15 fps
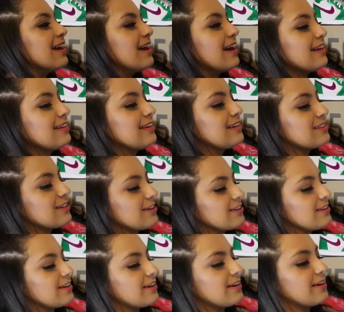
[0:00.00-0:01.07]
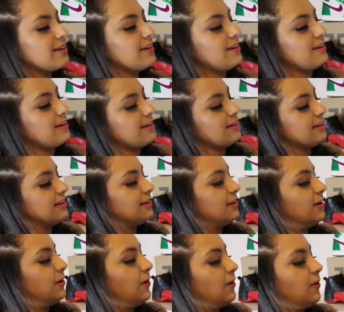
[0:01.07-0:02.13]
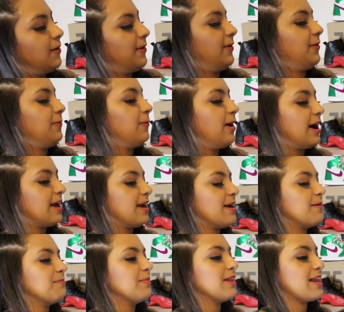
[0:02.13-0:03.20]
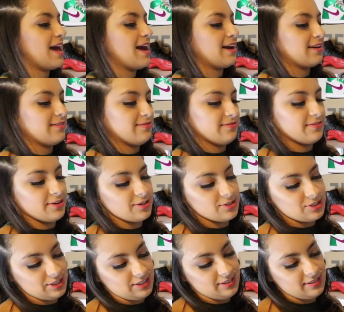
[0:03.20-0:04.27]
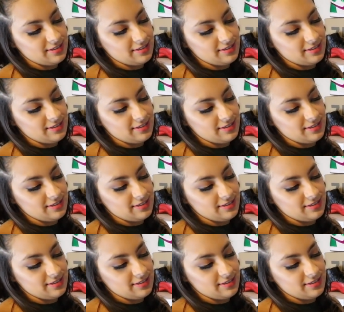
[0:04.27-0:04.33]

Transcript: and these are the white and black version.